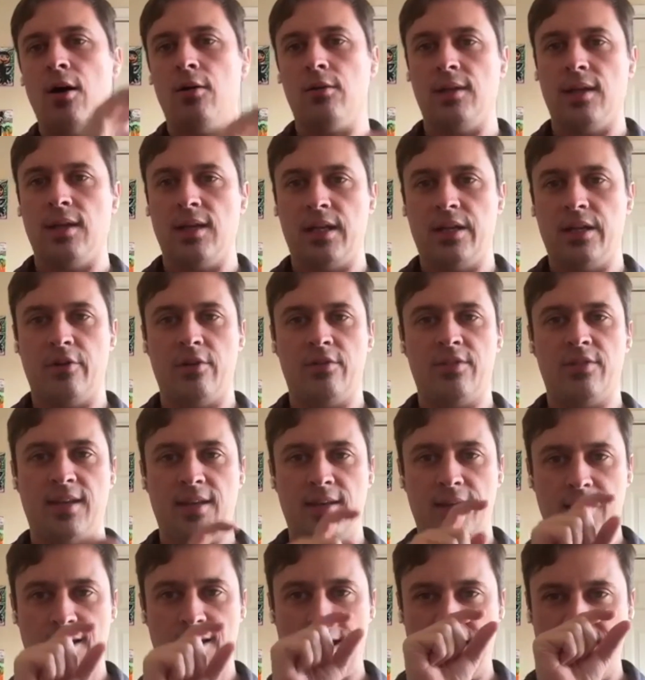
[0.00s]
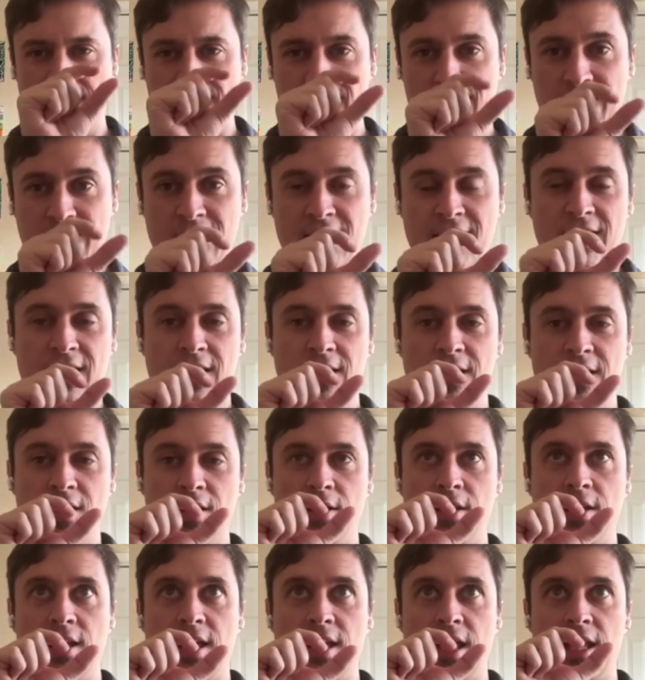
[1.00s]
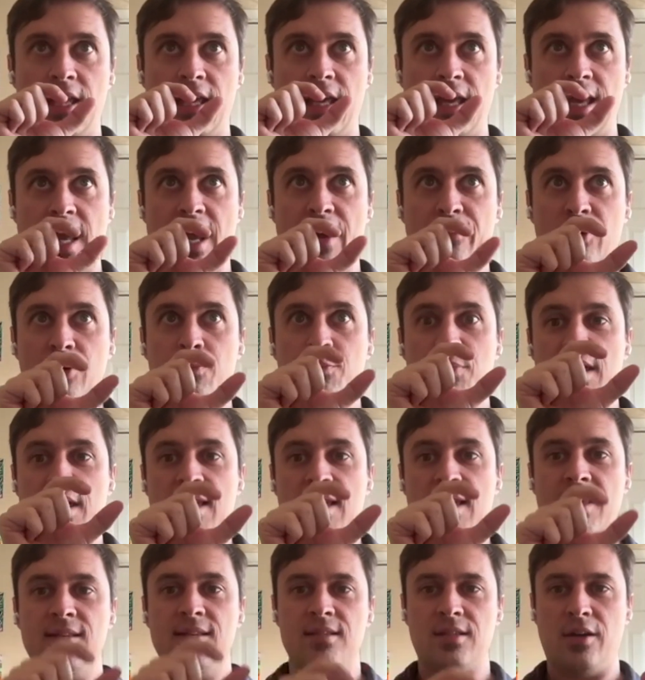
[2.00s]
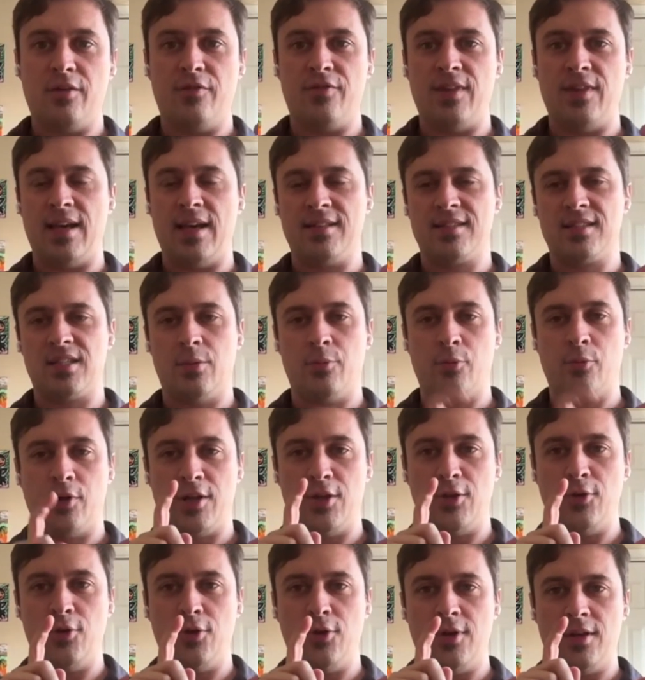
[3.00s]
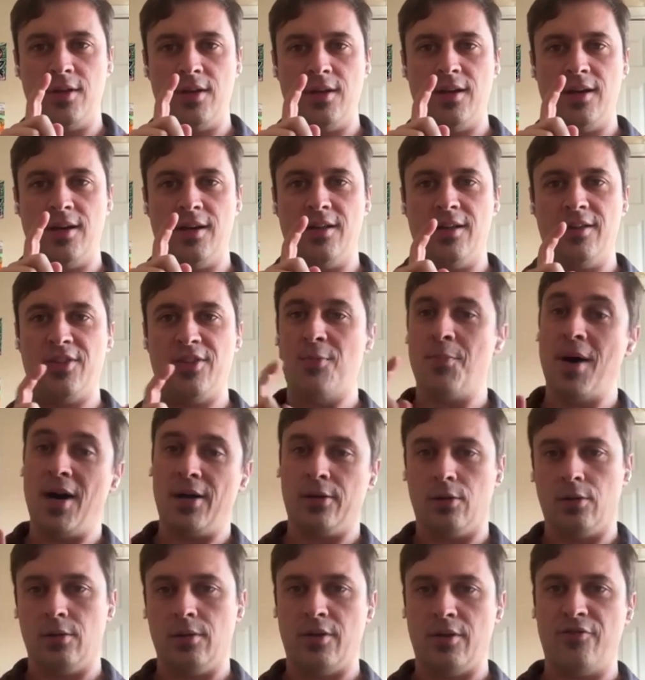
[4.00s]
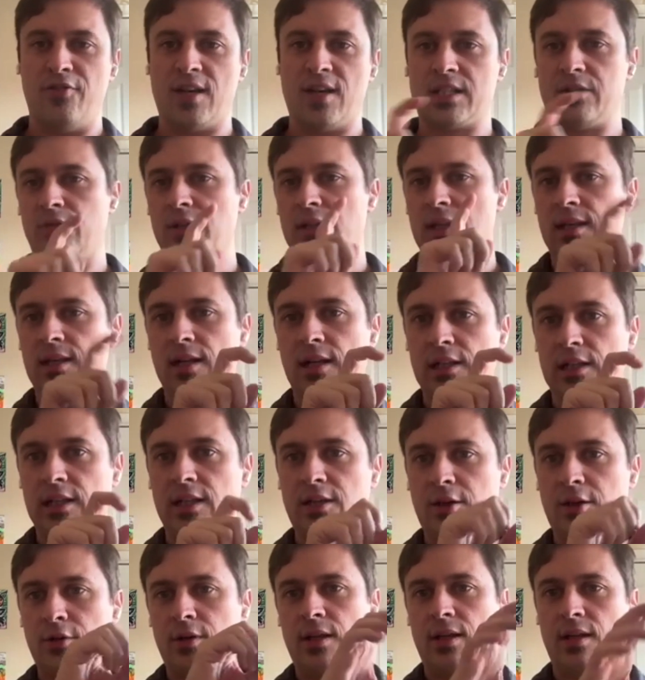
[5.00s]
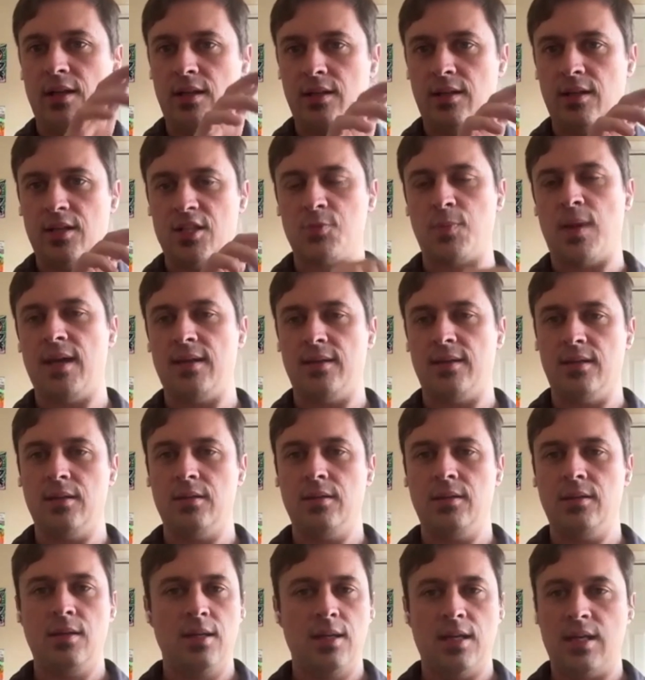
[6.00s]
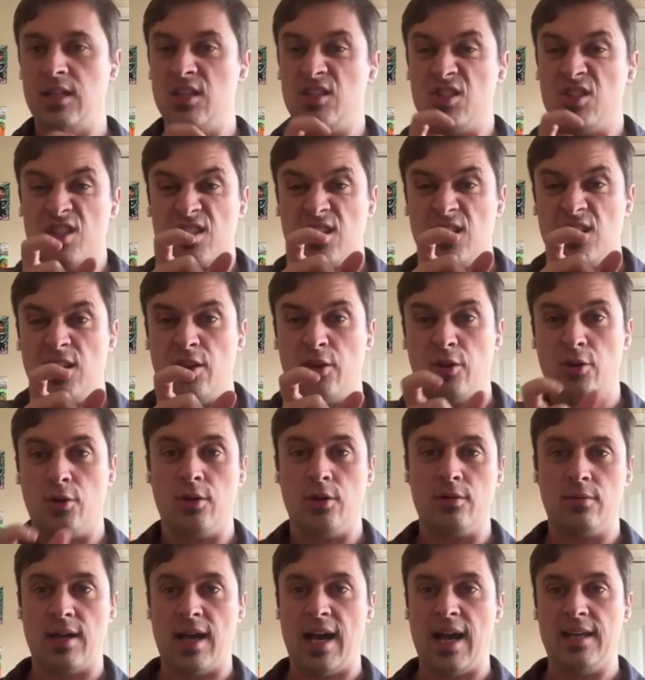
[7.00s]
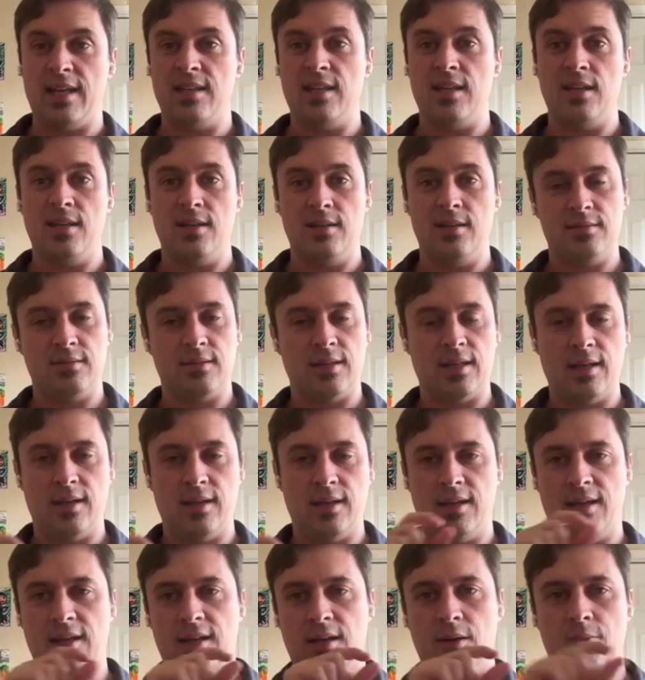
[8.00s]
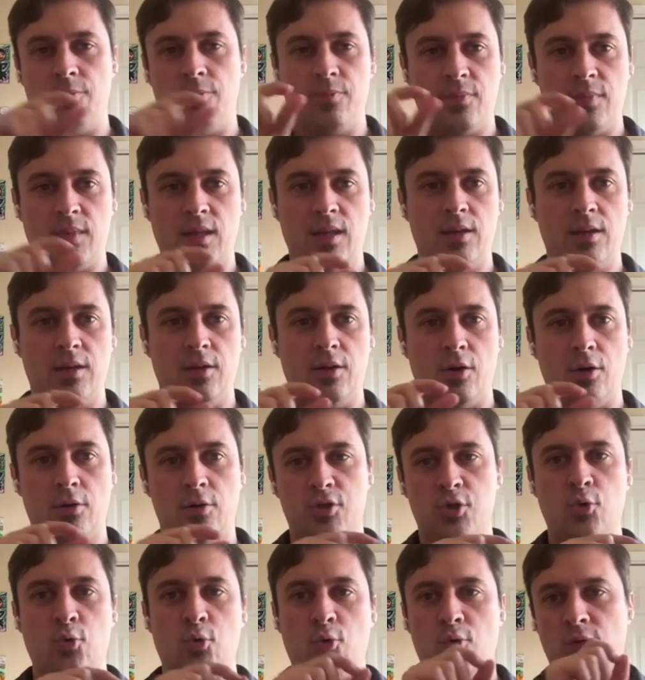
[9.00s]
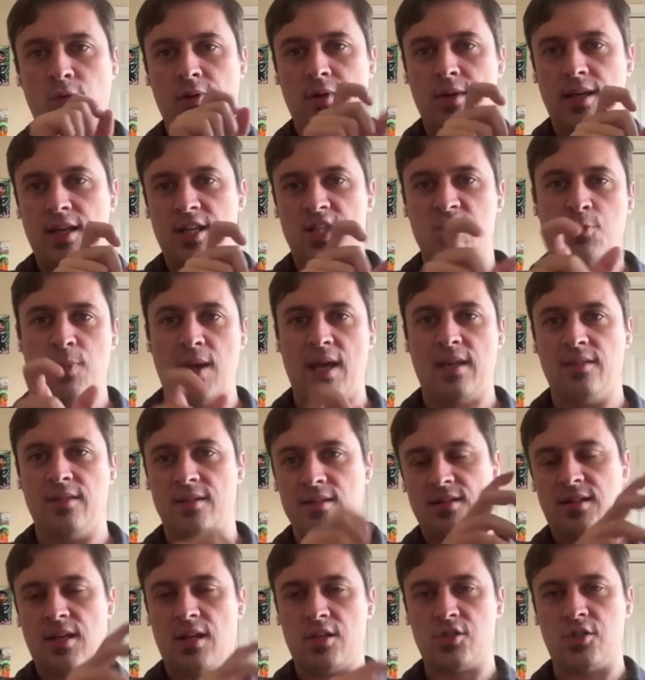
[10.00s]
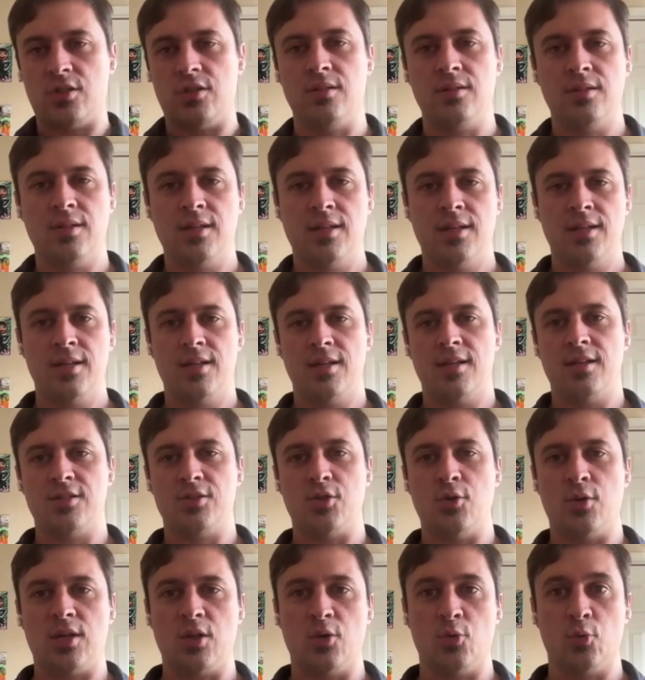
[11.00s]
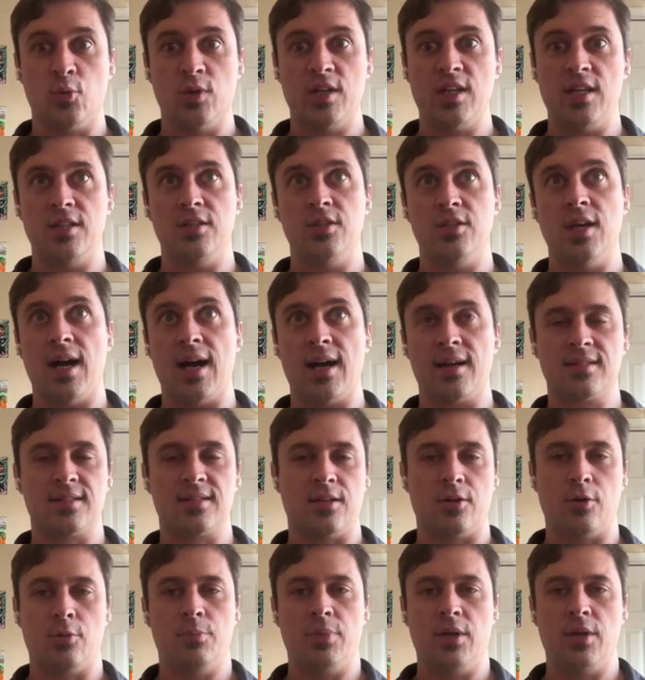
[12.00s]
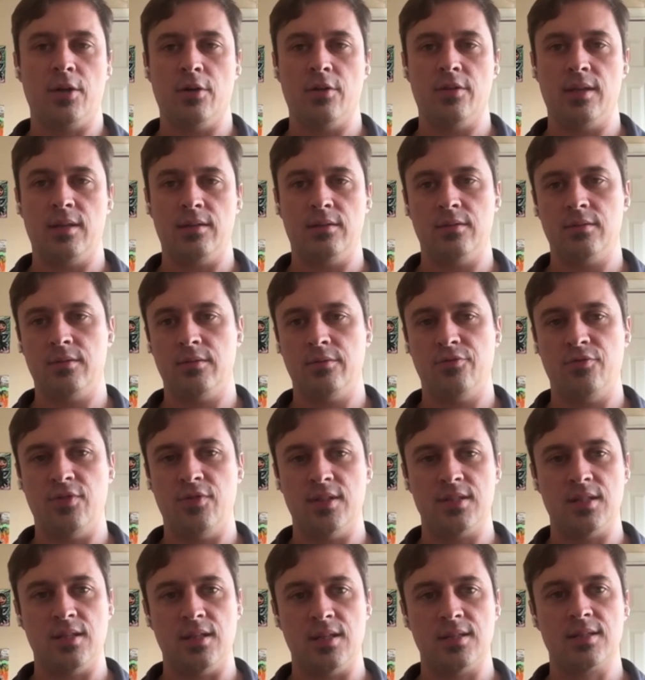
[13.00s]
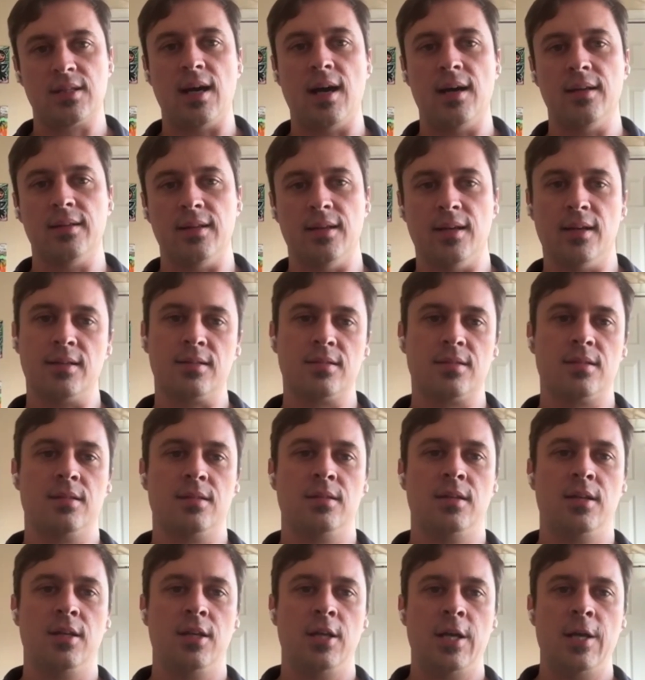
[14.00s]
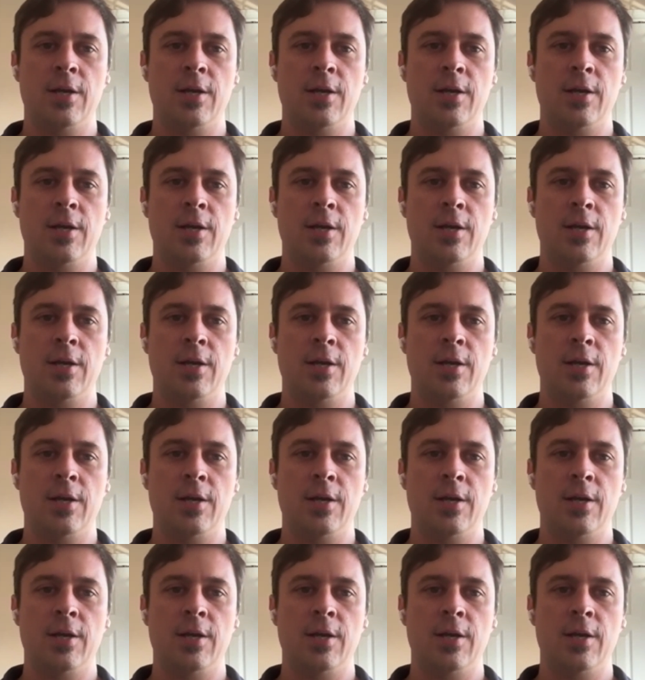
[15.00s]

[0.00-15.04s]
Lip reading: outline everything, and every piece of that summary, the model effectively can click on it and expand it. And it's just another ID in a tool, expand the section, so it can read docs that are bigger than fits in its context.